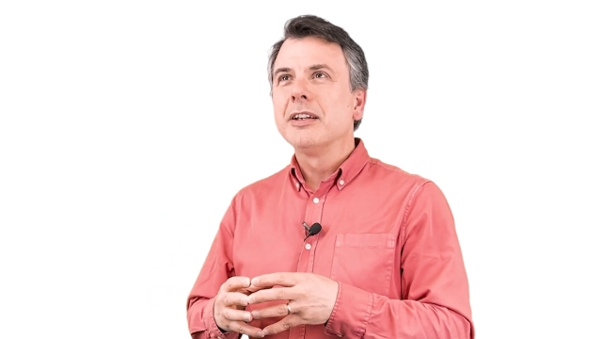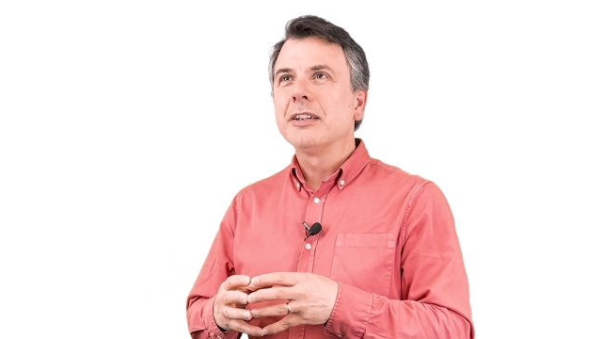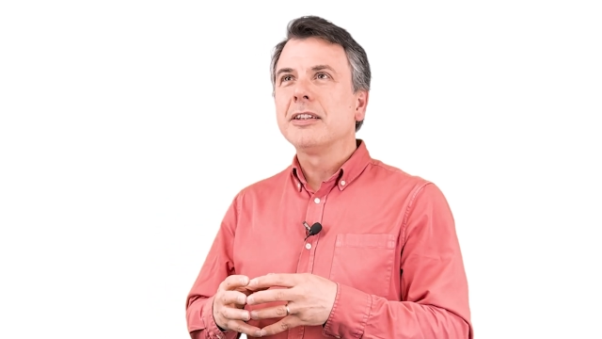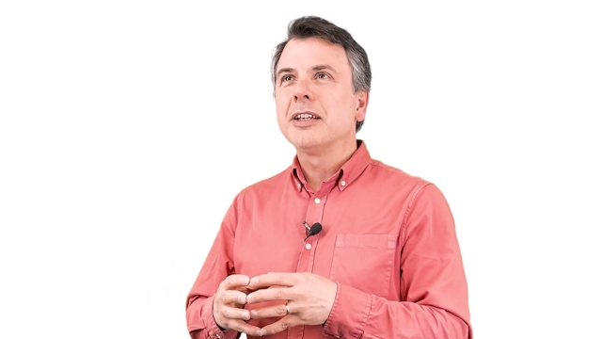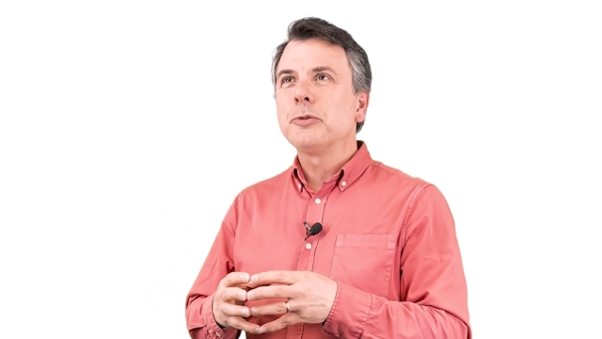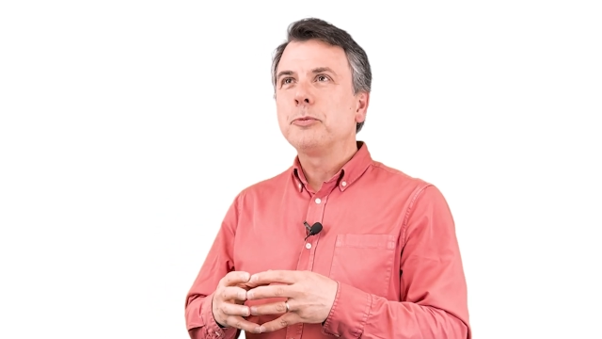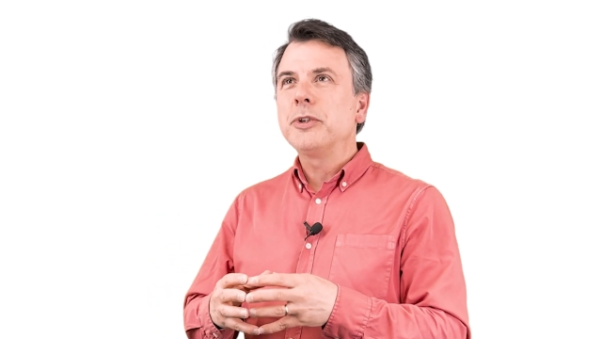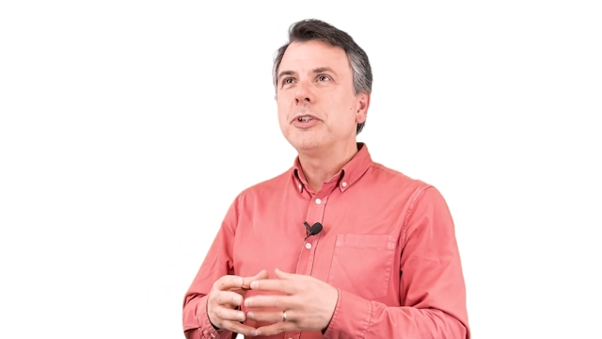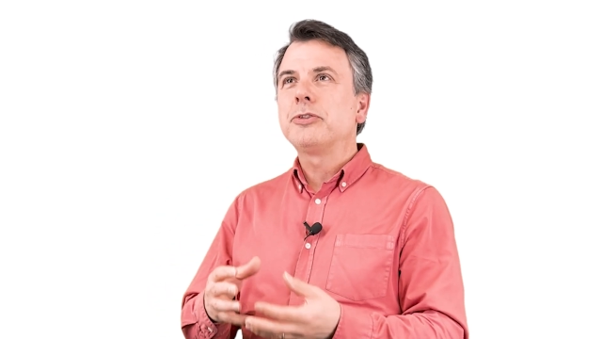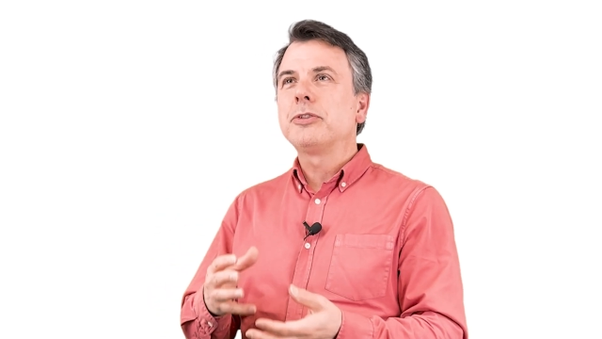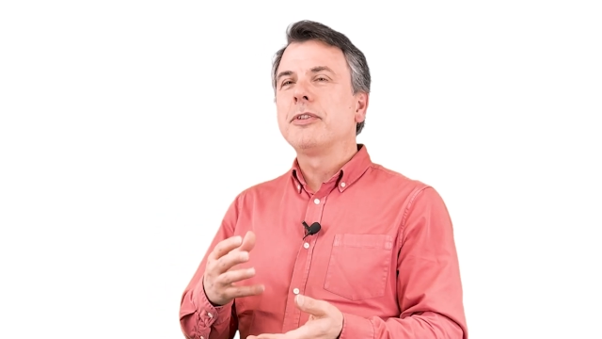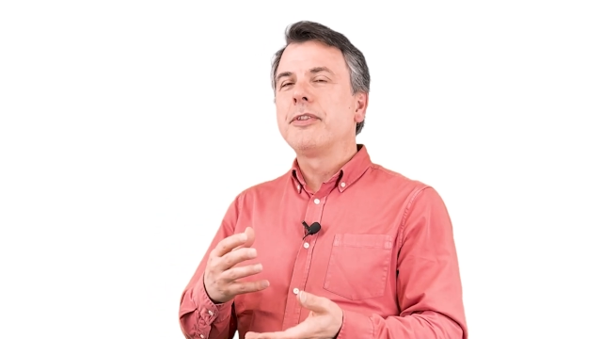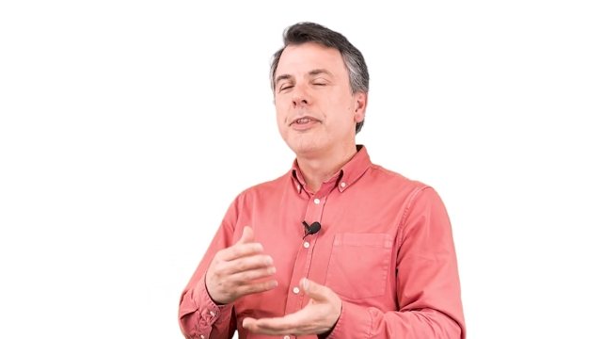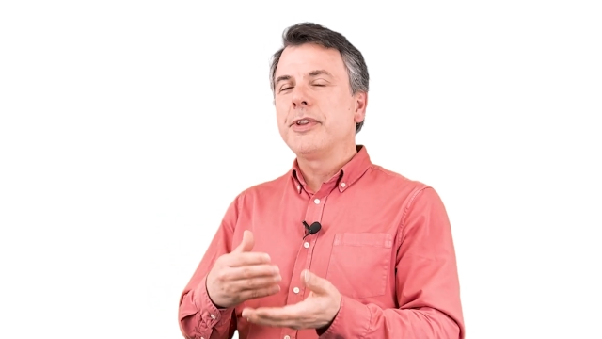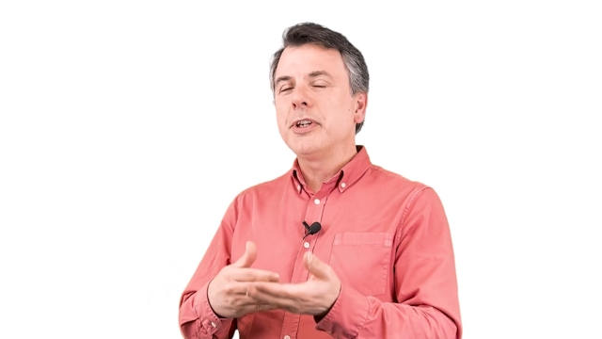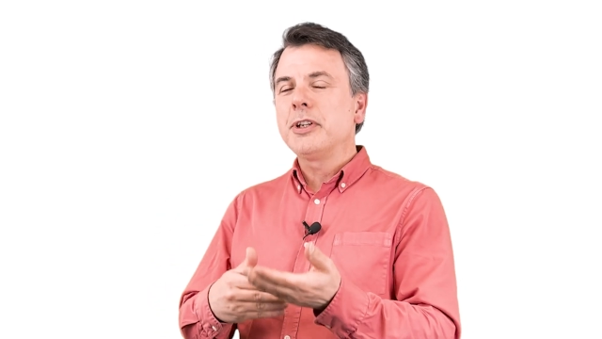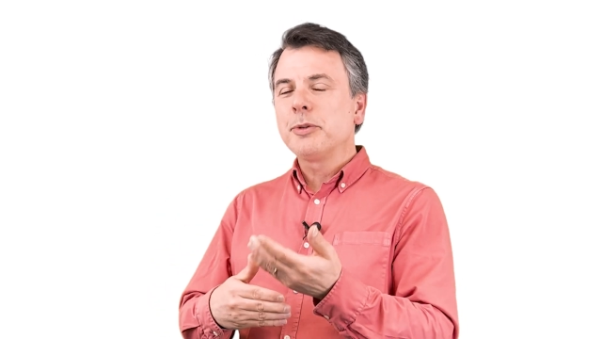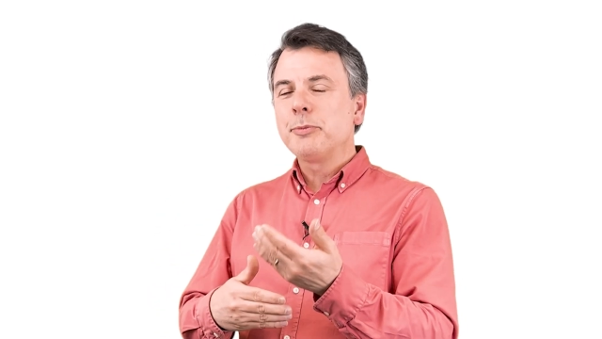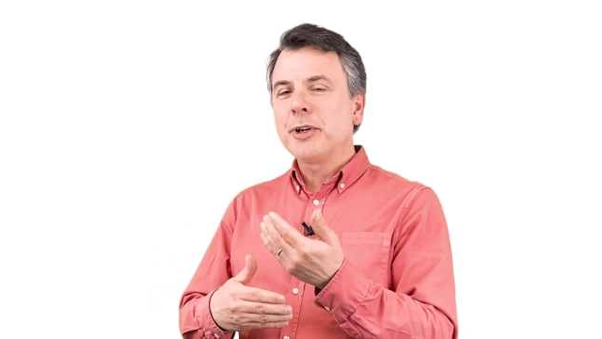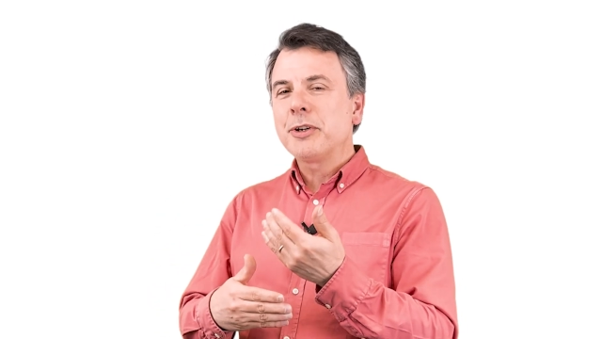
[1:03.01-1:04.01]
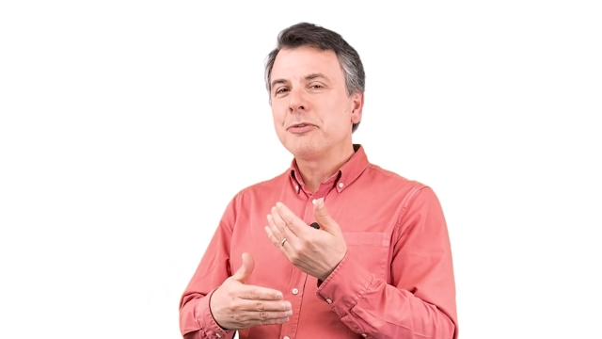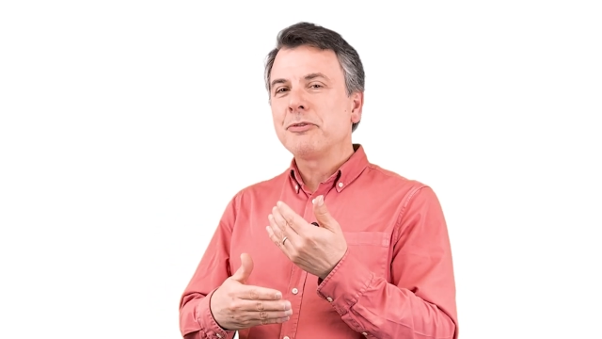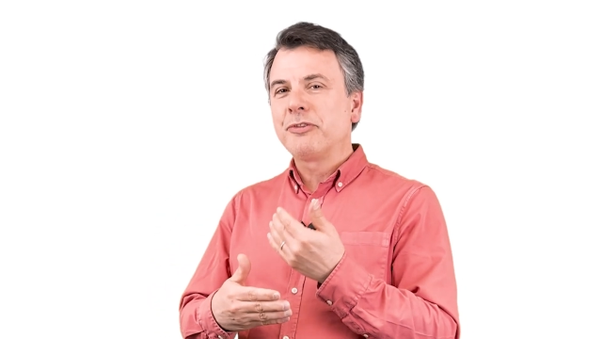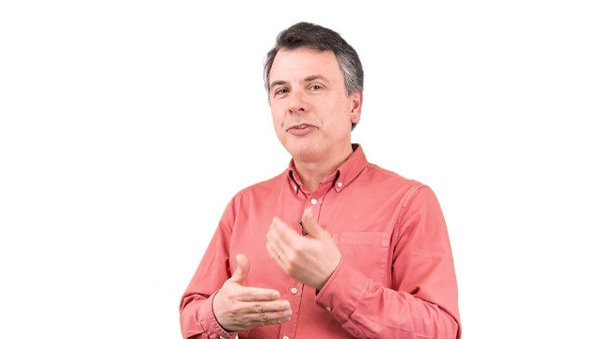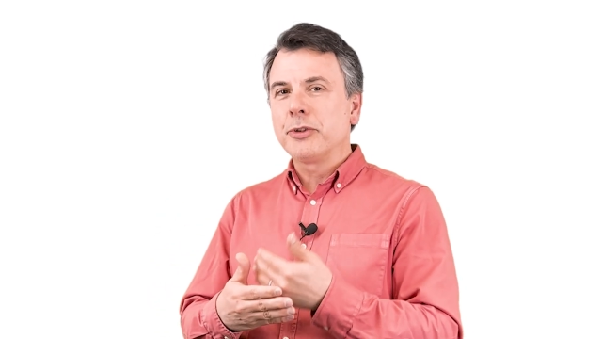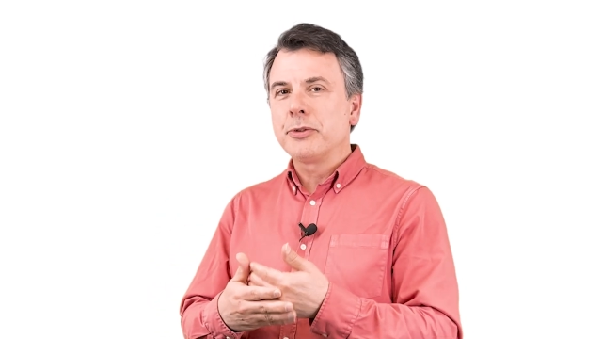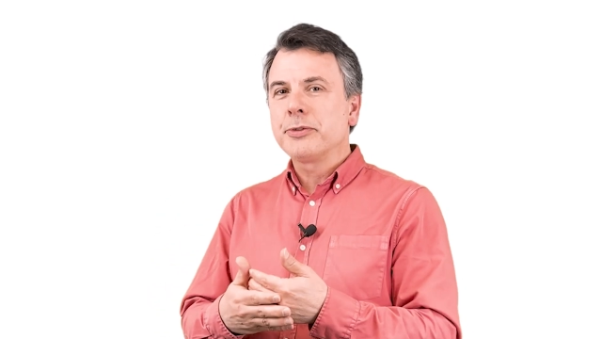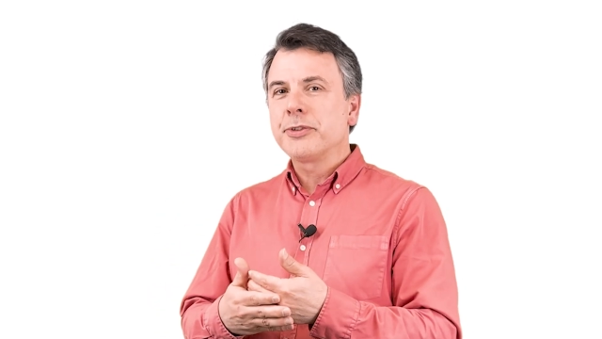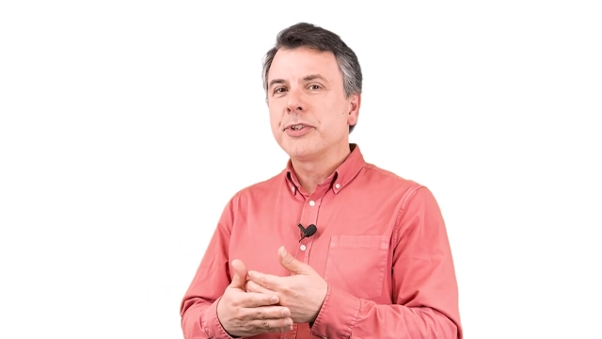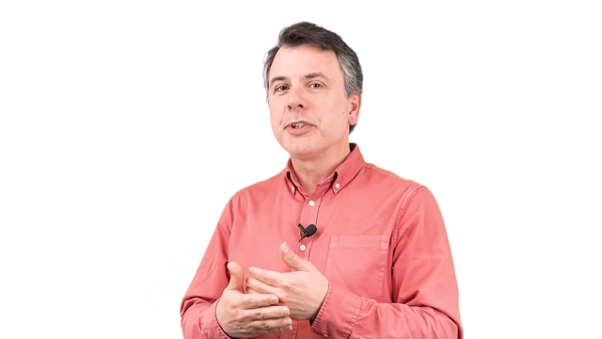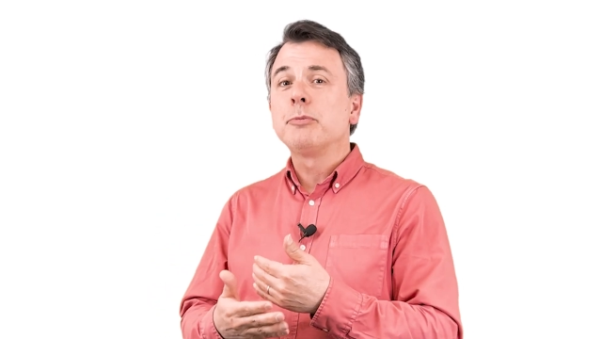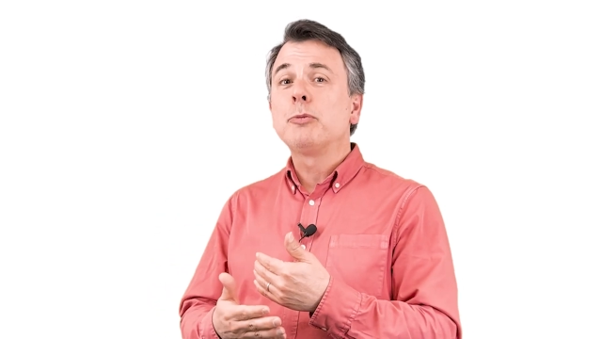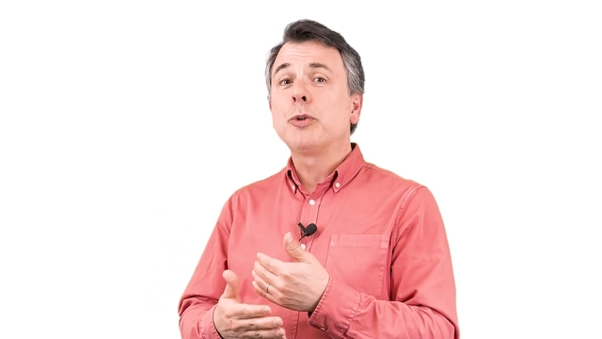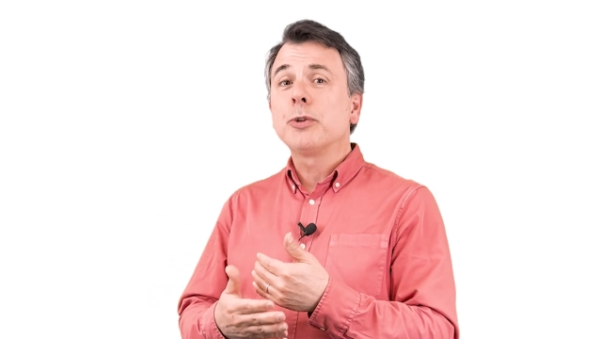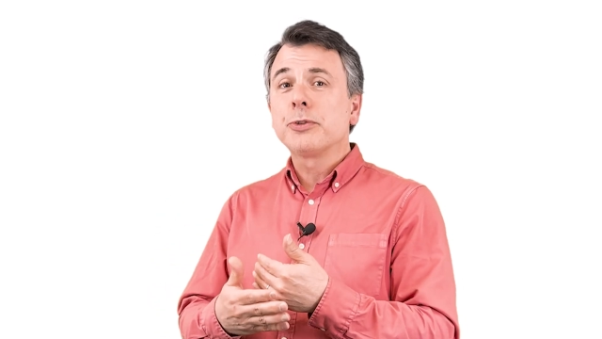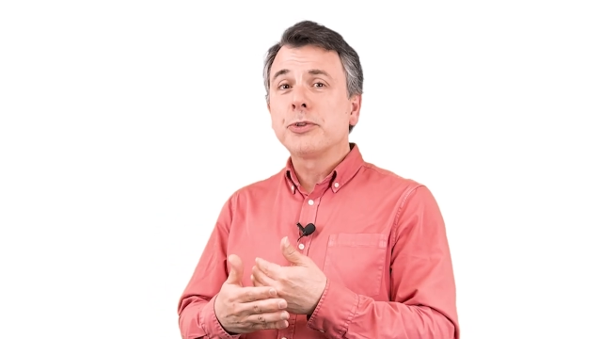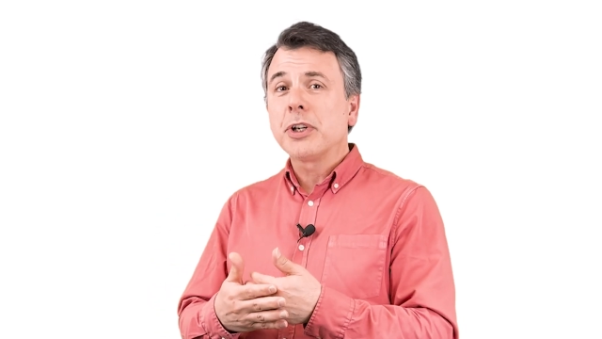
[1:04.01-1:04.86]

that we should think about first in more